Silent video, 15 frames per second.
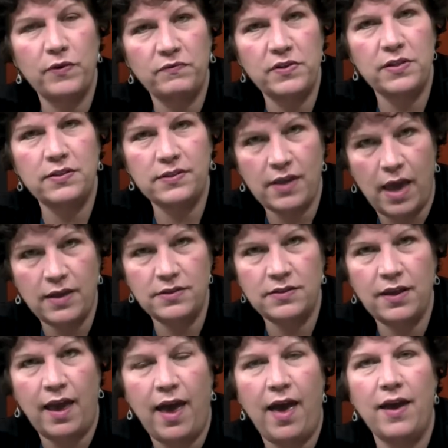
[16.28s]
50
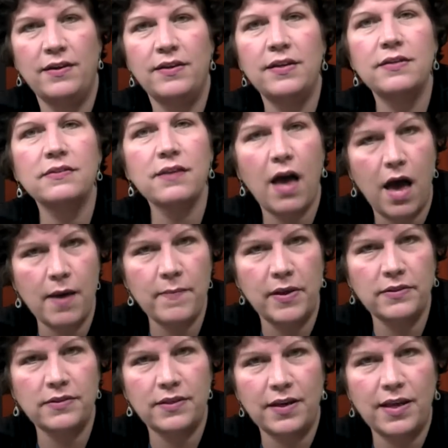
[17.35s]
Cent and his
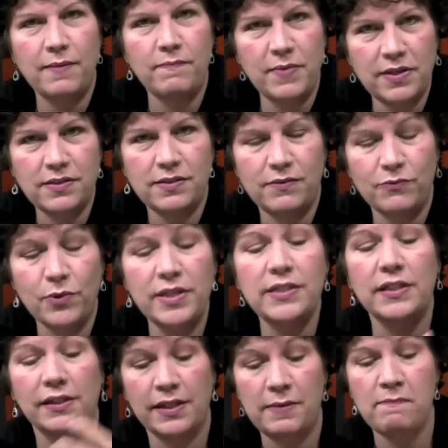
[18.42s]
comments that he
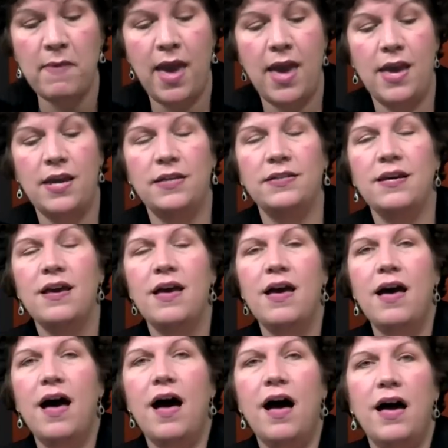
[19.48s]
recently made
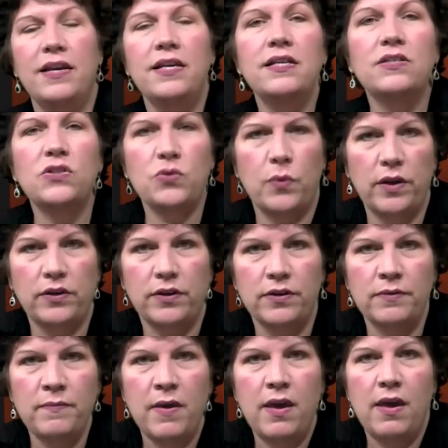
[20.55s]
on his
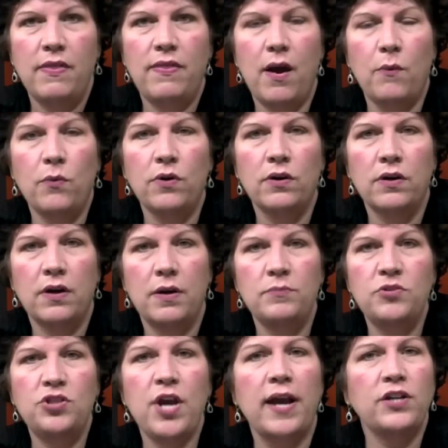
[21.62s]
Twitter that were
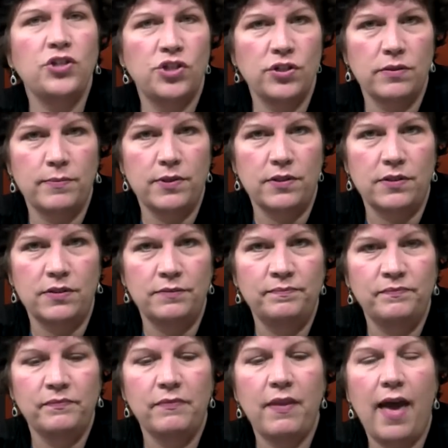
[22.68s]
objectionable
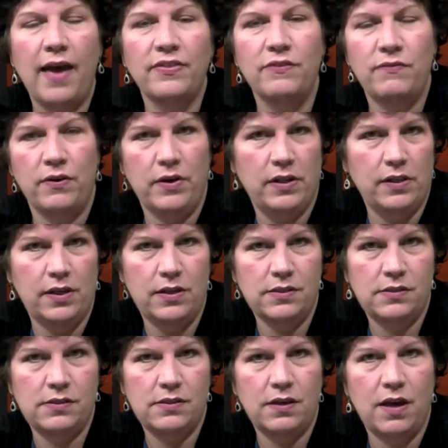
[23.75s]
at the very
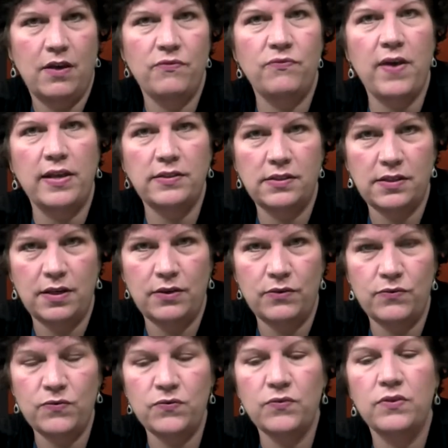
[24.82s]
least,
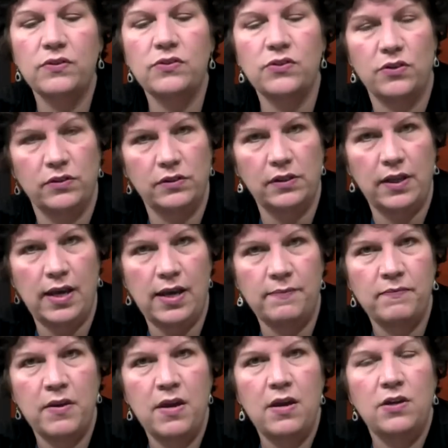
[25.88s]
offensive, certainly,
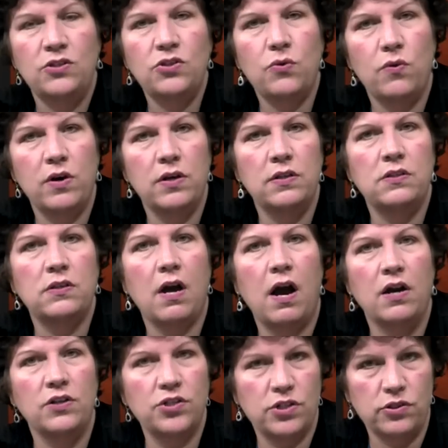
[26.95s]
towards
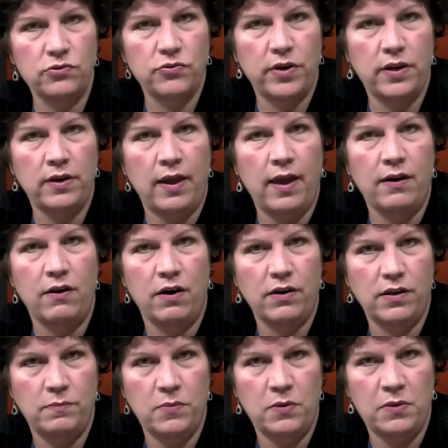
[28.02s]
our children and our
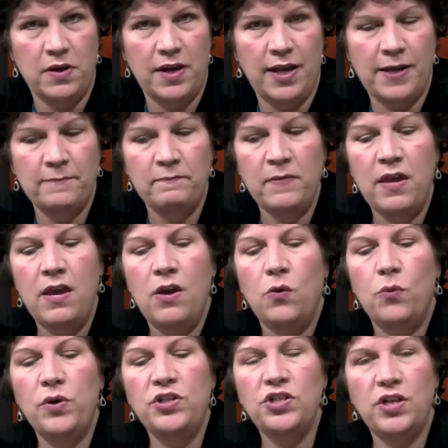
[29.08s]
community.
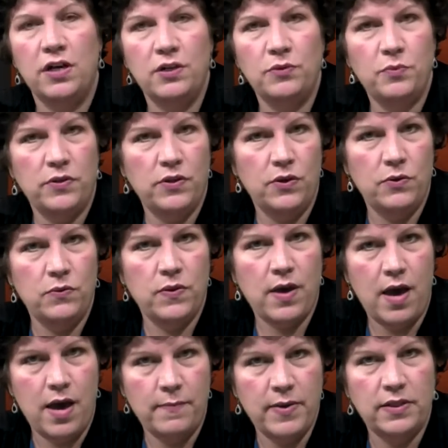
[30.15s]
We shared with you the
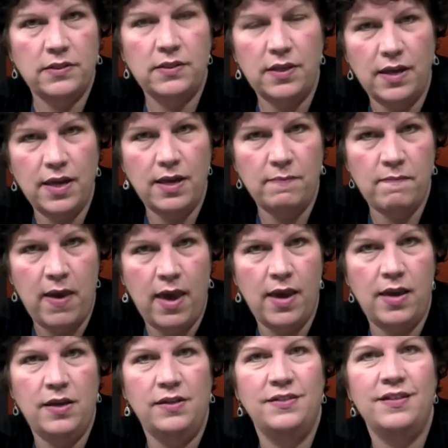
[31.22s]
comments that he
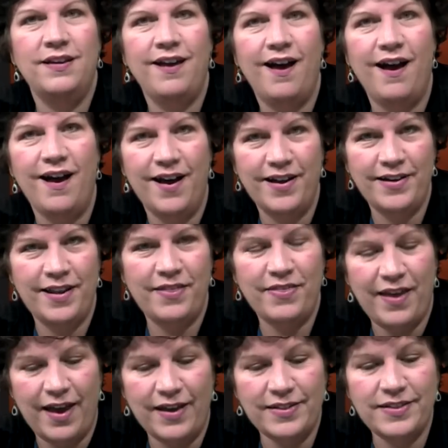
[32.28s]
made on
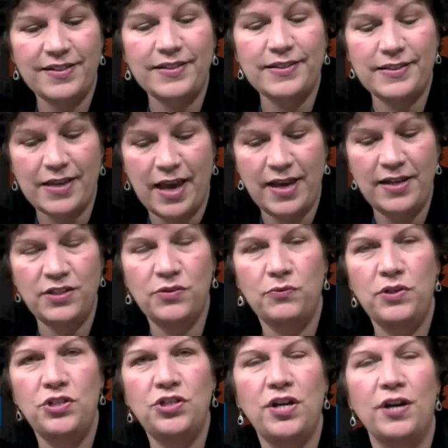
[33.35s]
that site.
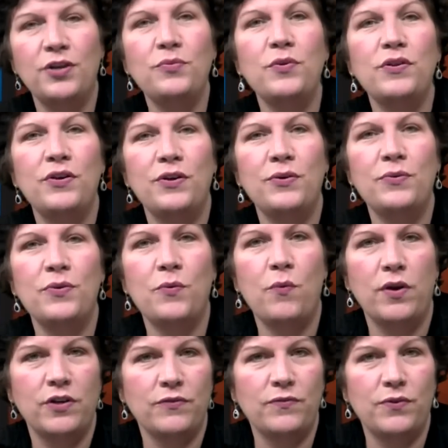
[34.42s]
We shared with you the
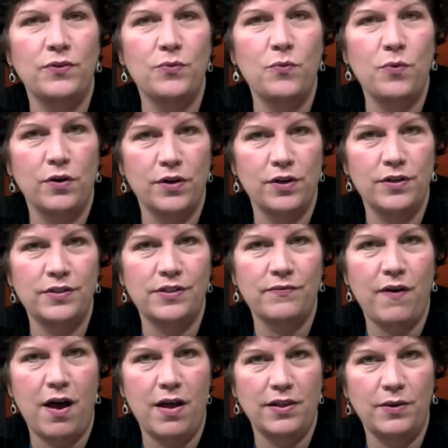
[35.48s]
wonderful words of
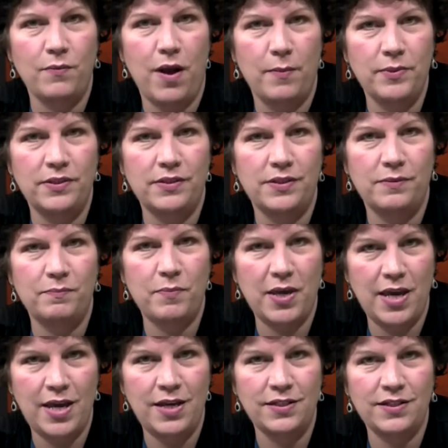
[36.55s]
Holly Robinson
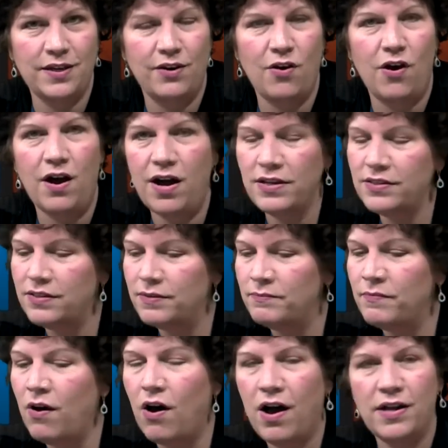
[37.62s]
Peete, an
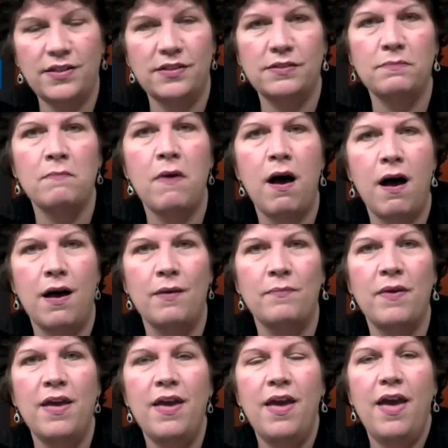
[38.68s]
awesome autism
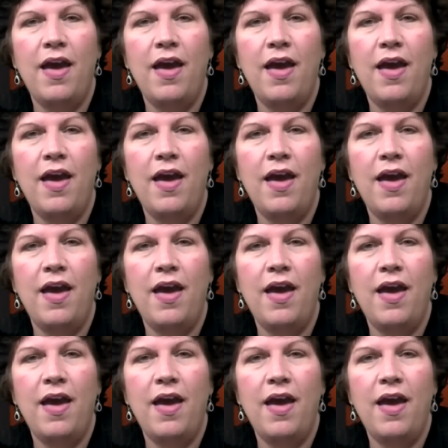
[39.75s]
mom,